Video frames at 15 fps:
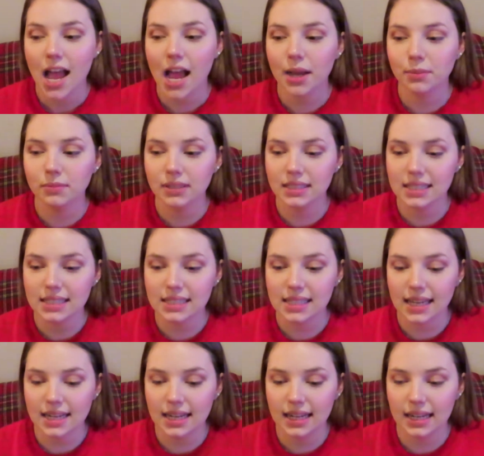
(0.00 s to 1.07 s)
I'm really
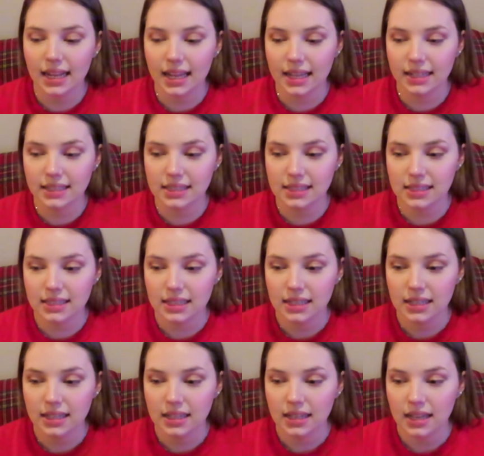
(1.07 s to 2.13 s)
excited. It's
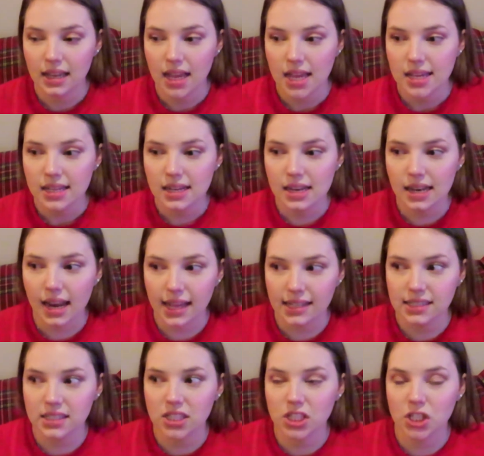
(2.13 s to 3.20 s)

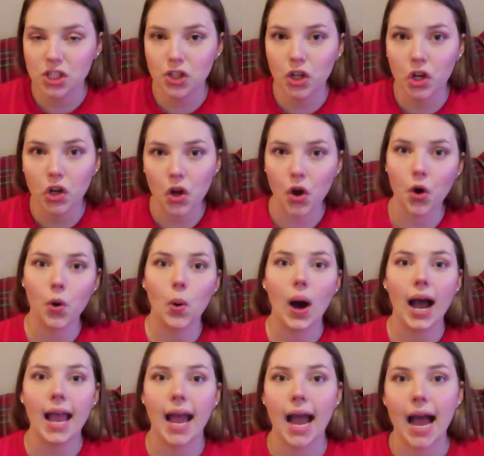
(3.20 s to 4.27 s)
nice to know
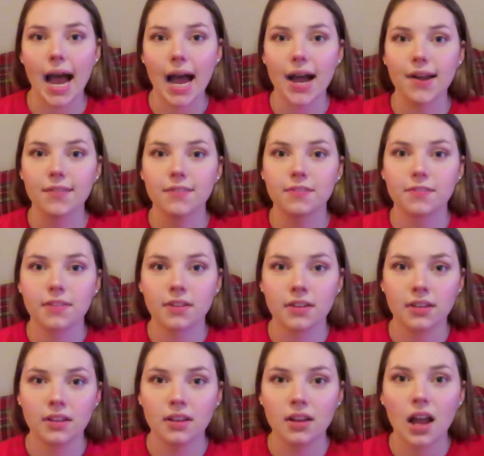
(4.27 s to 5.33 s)
I have
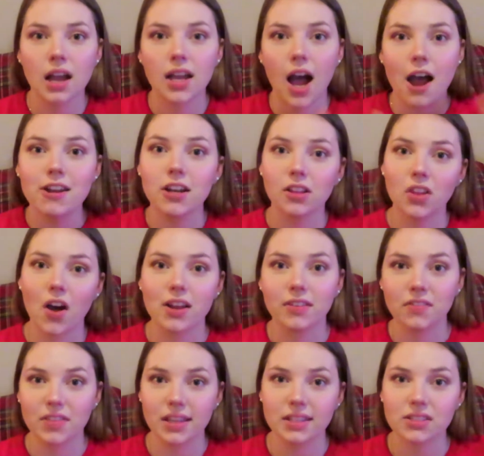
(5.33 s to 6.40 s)
gotten a lot of
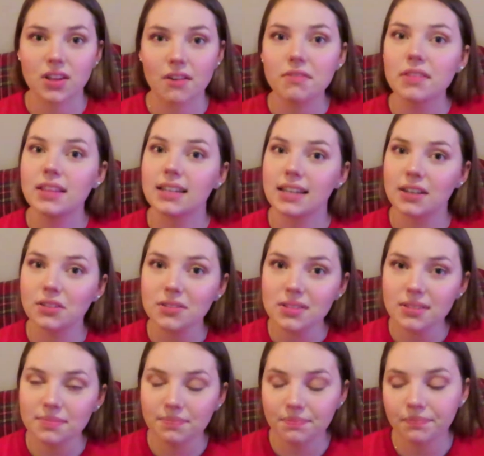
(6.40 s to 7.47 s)
things off of the needles.